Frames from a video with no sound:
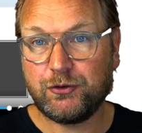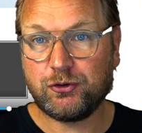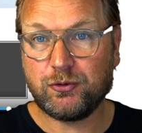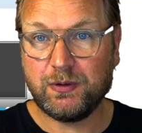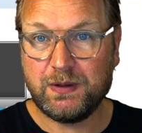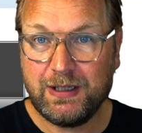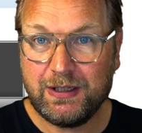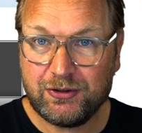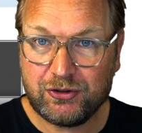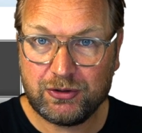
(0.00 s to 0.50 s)

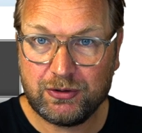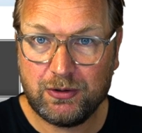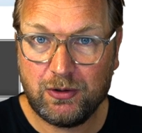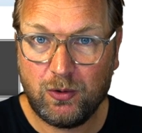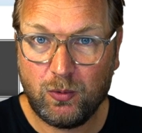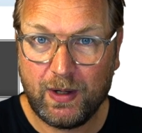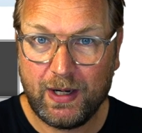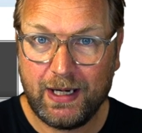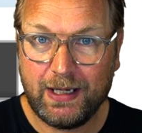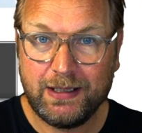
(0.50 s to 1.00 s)

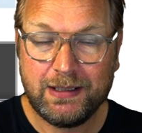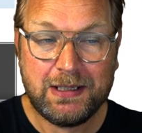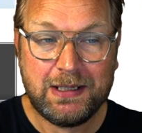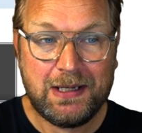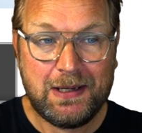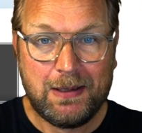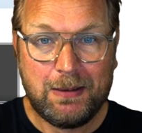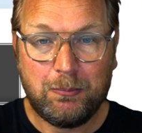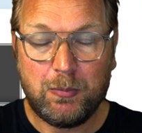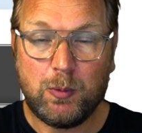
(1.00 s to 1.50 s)
traditional way,
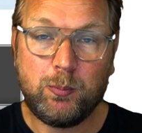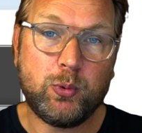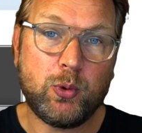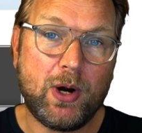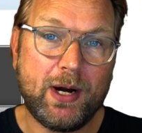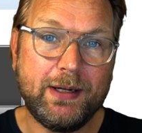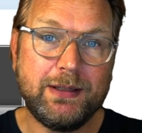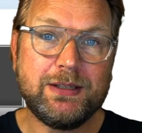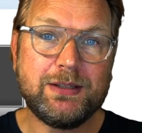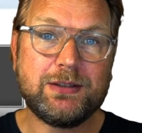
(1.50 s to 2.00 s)
but
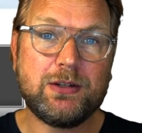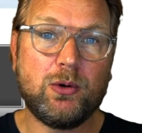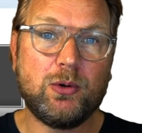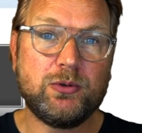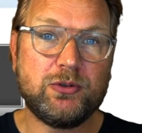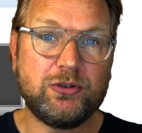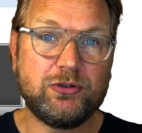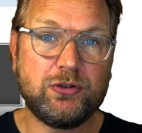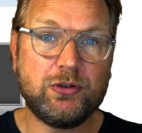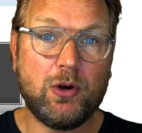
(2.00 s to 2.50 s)
Brian is going
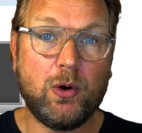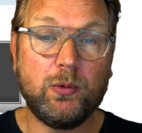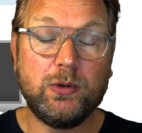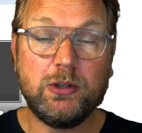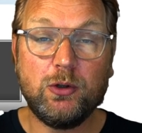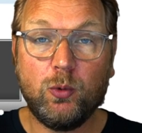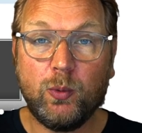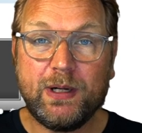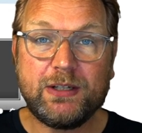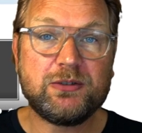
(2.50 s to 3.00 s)
to show
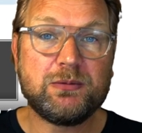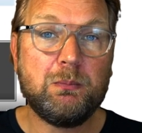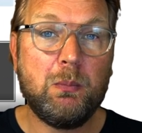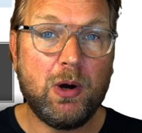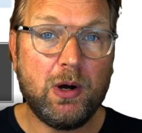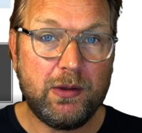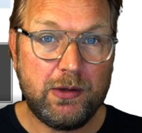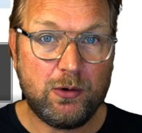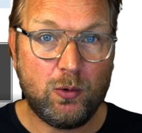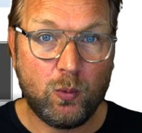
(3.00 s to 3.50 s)
you which
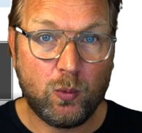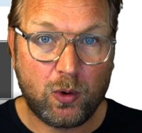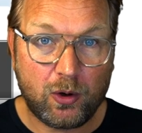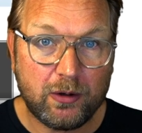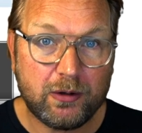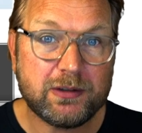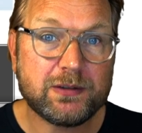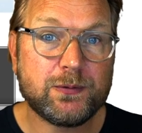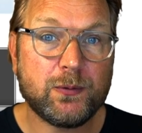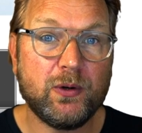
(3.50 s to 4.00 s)
model
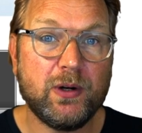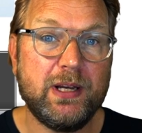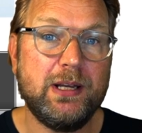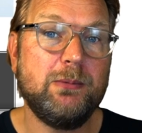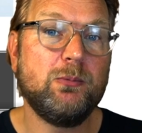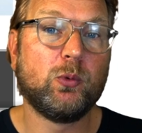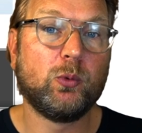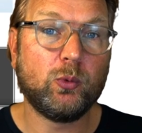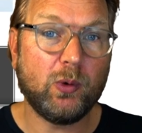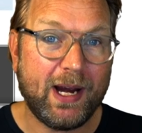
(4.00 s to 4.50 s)
works for
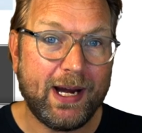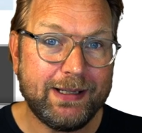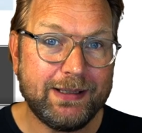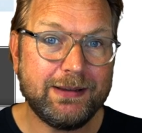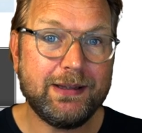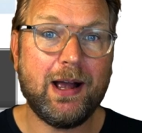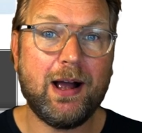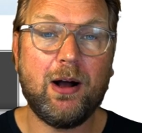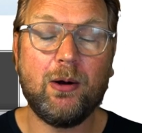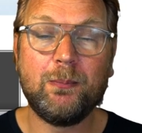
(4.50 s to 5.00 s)
him right
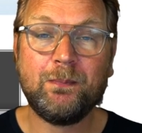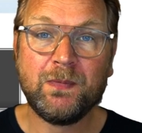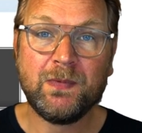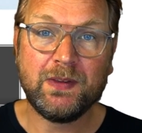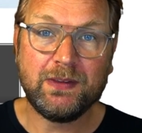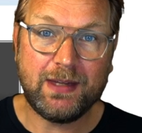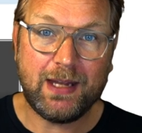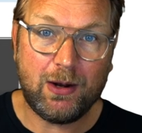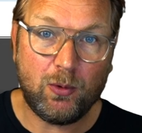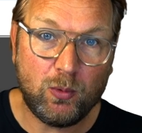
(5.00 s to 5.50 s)
now
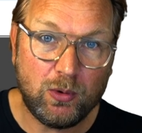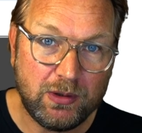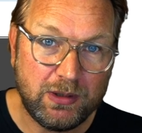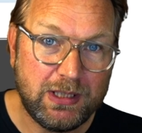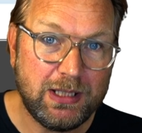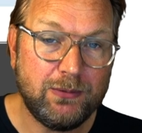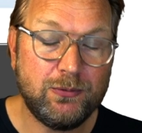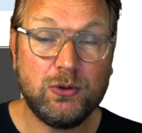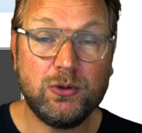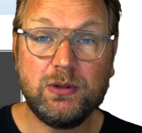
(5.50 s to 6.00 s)
that will
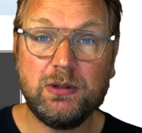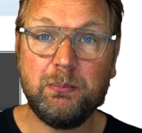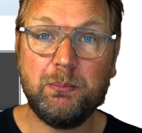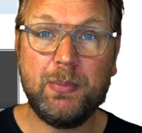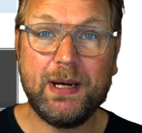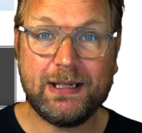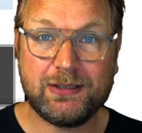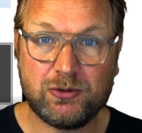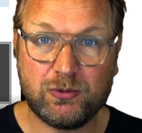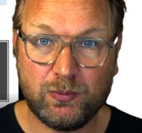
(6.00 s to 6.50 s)
give you the
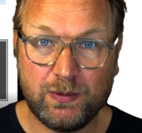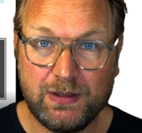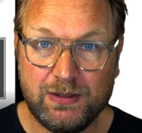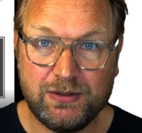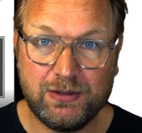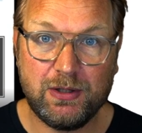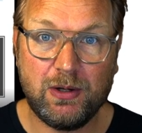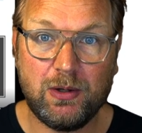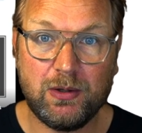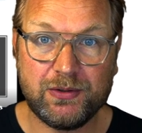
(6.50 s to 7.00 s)
best
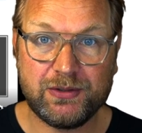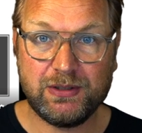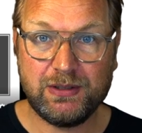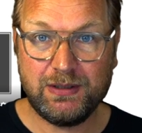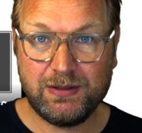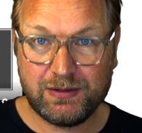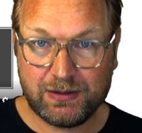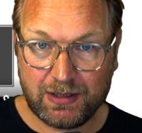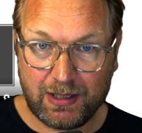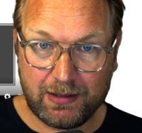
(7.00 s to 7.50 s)
results.
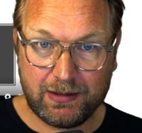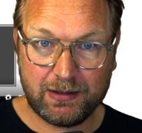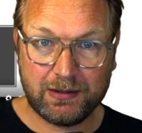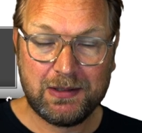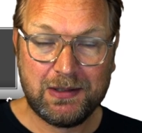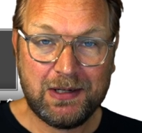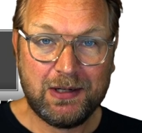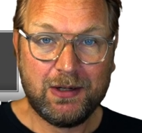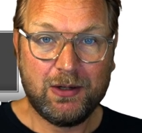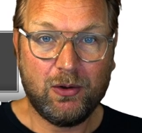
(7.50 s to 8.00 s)
He's got a,
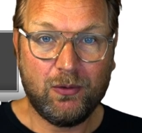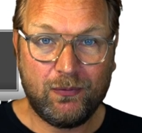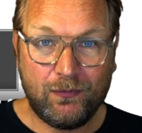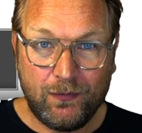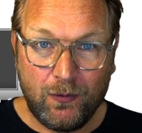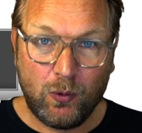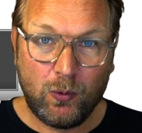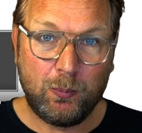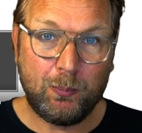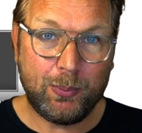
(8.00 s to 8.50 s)
a
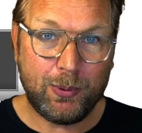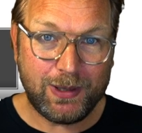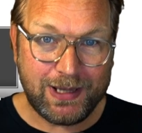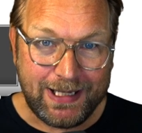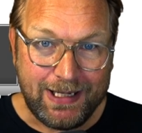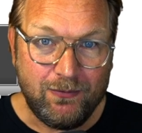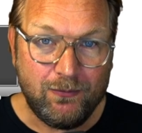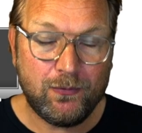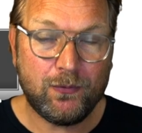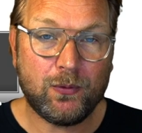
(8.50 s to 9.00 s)
full
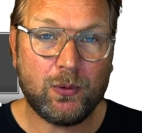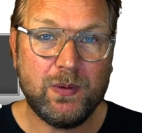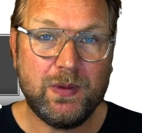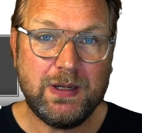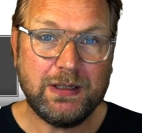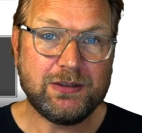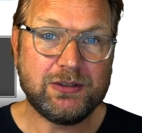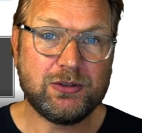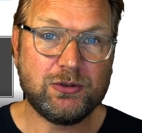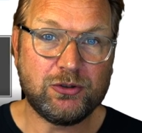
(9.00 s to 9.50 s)
plan for
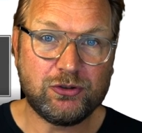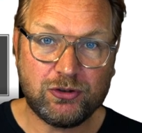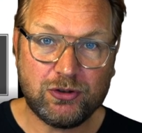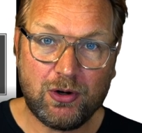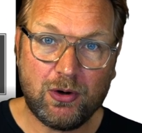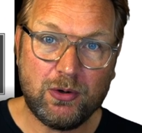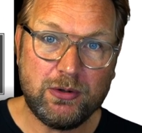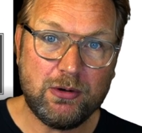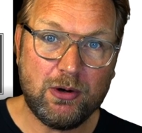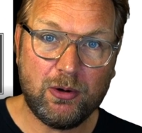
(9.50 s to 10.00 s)
this to
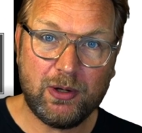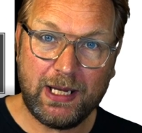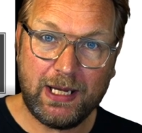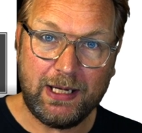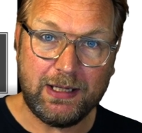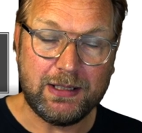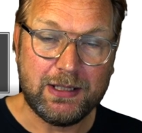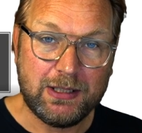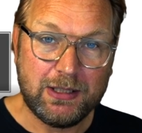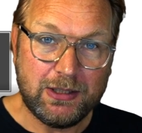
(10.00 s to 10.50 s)
show you,
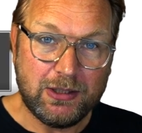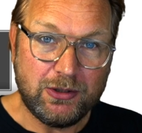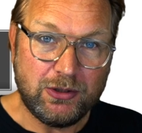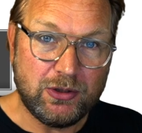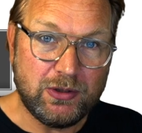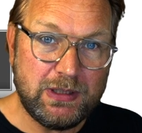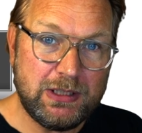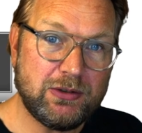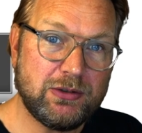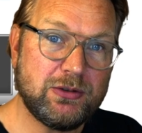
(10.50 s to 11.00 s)
okay, you
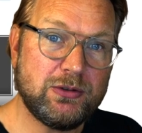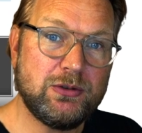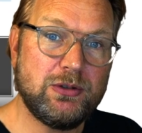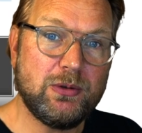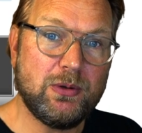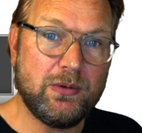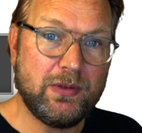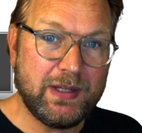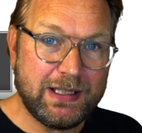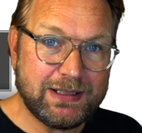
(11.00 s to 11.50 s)
need to
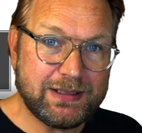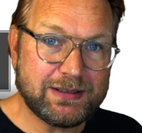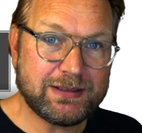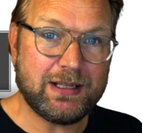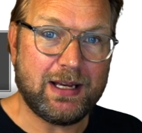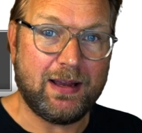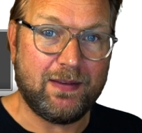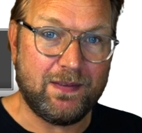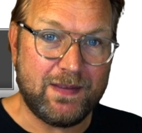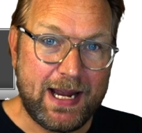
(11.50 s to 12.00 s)
do this
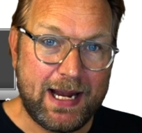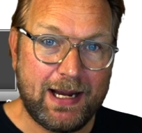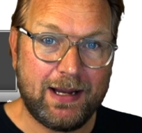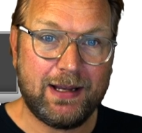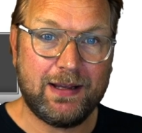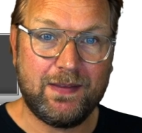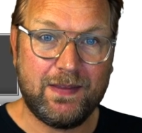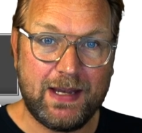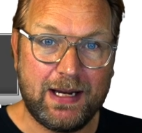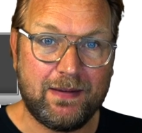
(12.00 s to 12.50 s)
and that
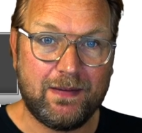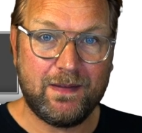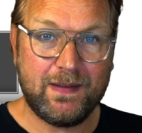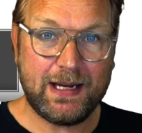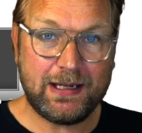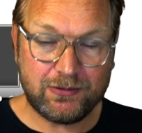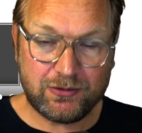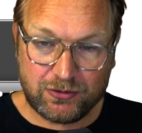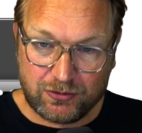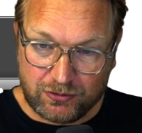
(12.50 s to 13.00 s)
and that and that.